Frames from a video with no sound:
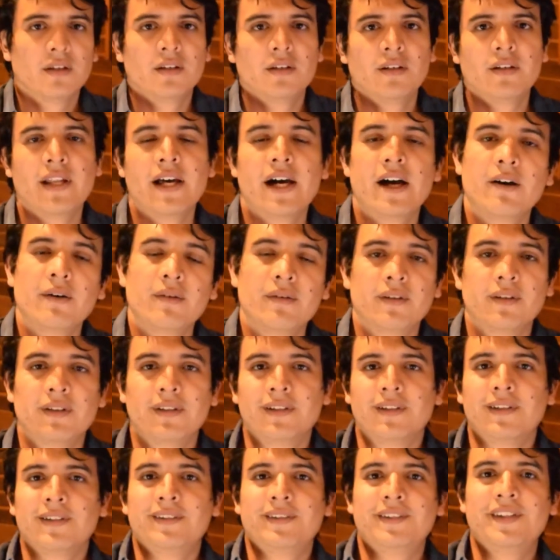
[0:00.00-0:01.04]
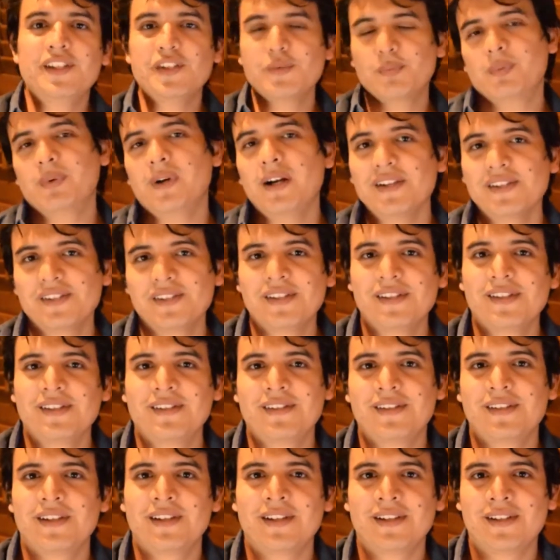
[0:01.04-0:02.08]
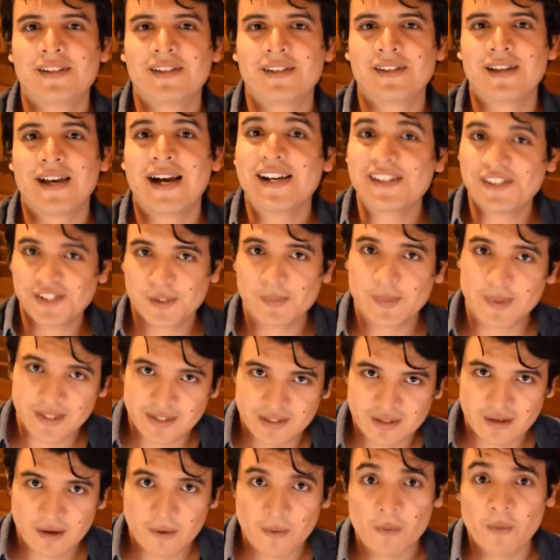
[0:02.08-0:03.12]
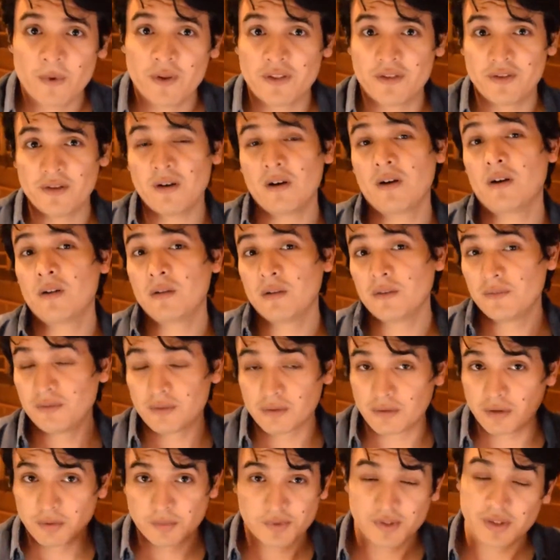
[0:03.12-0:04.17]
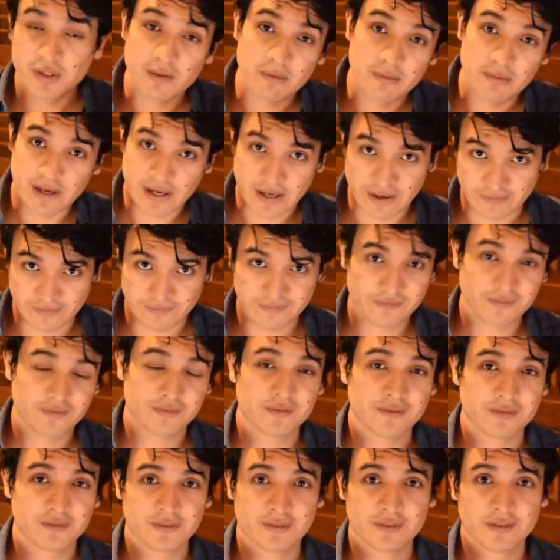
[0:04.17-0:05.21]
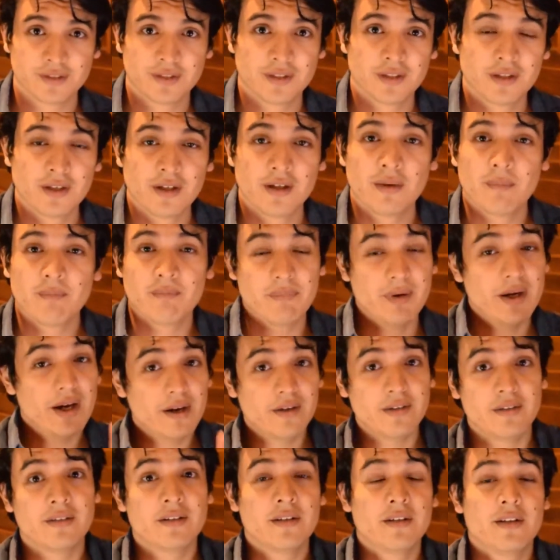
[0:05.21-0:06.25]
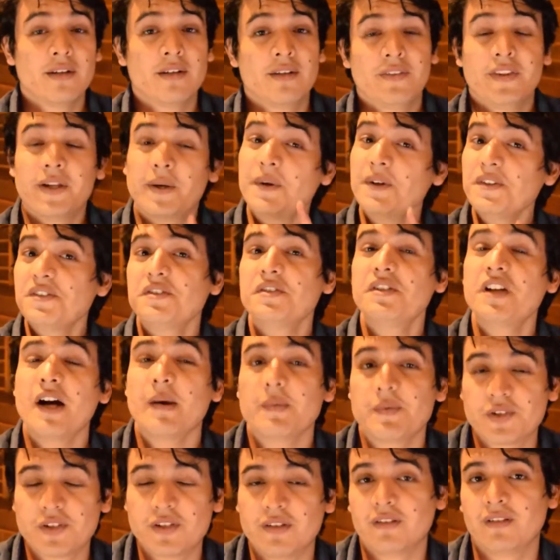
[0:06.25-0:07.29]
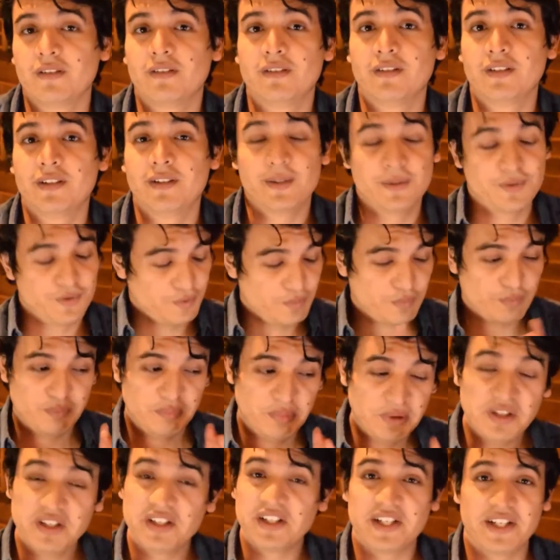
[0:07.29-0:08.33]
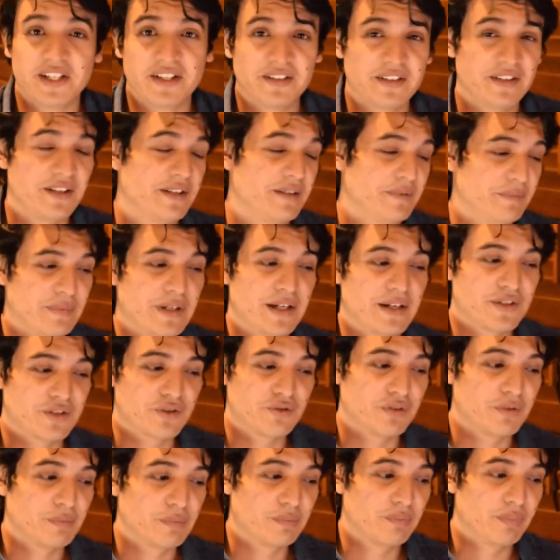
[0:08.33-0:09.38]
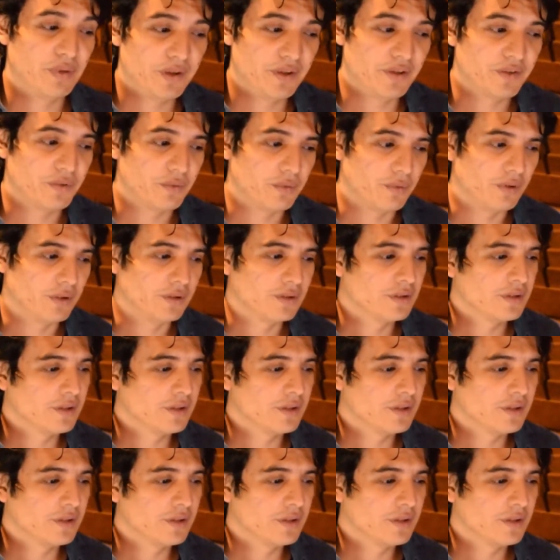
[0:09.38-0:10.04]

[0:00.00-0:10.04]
Now, this process, it has to be done with all of the groups that you have. But there is an option that's pretty neat and actually pretty cool